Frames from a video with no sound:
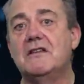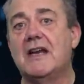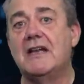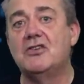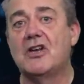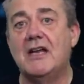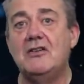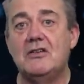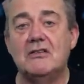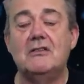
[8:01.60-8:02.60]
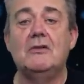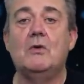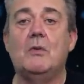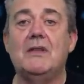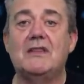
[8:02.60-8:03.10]
that our changes do
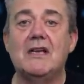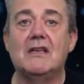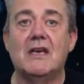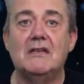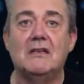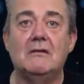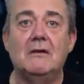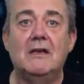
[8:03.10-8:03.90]
what we think they do